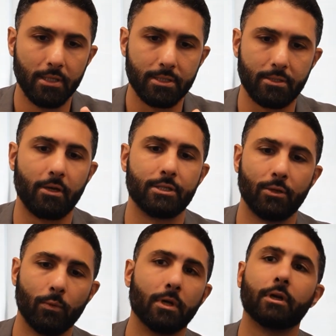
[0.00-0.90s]
start
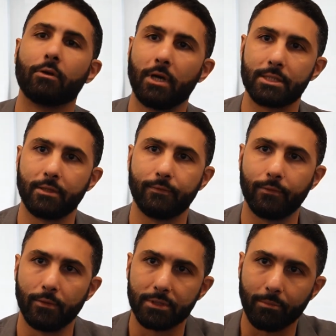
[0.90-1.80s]
to work across the
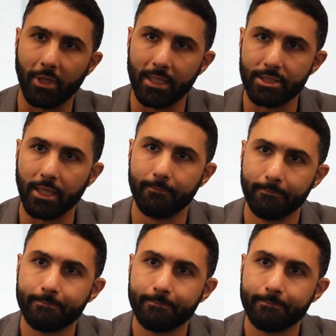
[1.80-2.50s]
full supply chain.